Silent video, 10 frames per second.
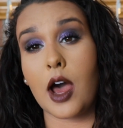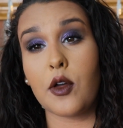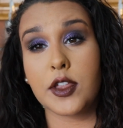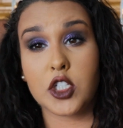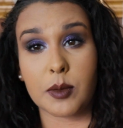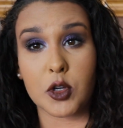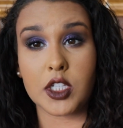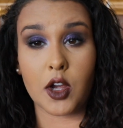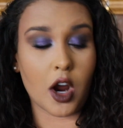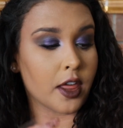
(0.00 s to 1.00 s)
now the
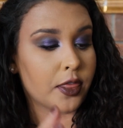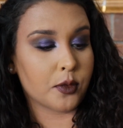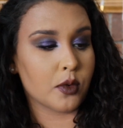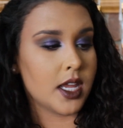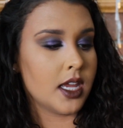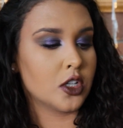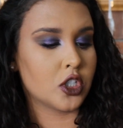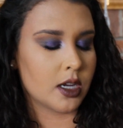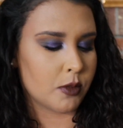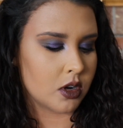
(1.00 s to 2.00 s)
shimmers. There are 3
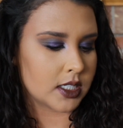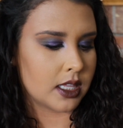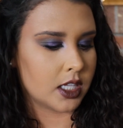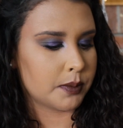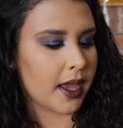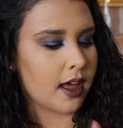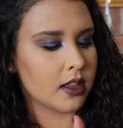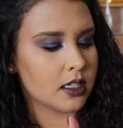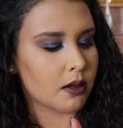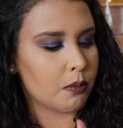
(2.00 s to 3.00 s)
shimmers in this
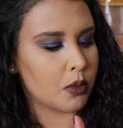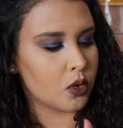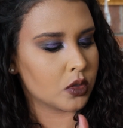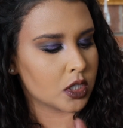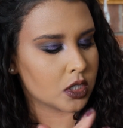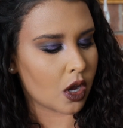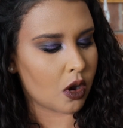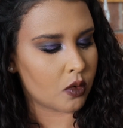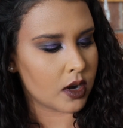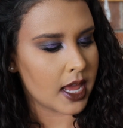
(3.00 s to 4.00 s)
palette:
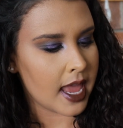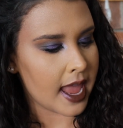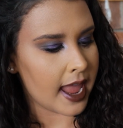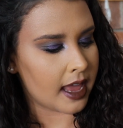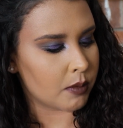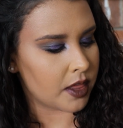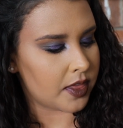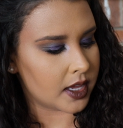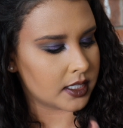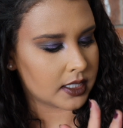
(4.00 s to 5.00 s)
Moonstone,
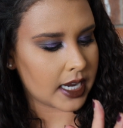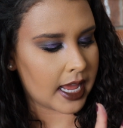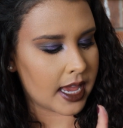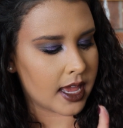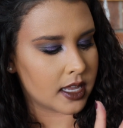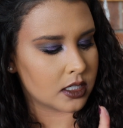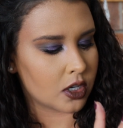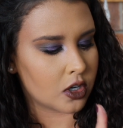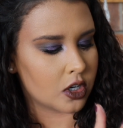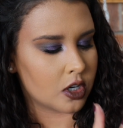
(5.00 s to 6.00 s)
Amethyst,
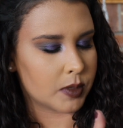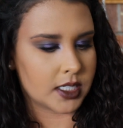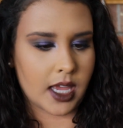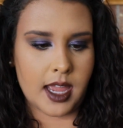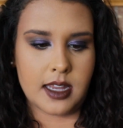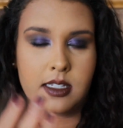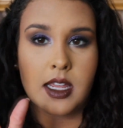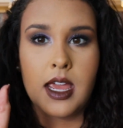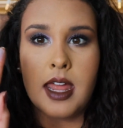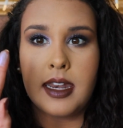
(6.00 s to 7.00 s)
and
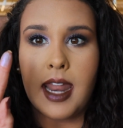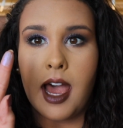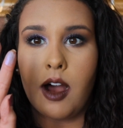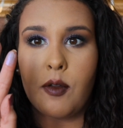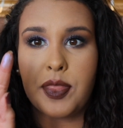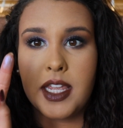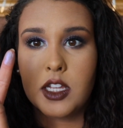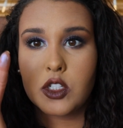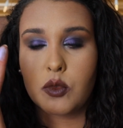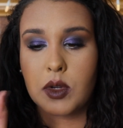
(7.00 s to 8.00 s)
Hematite. Now,
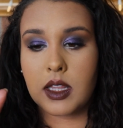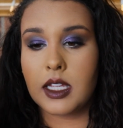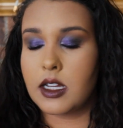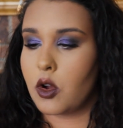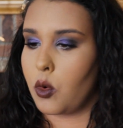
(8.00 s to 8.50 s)
these are really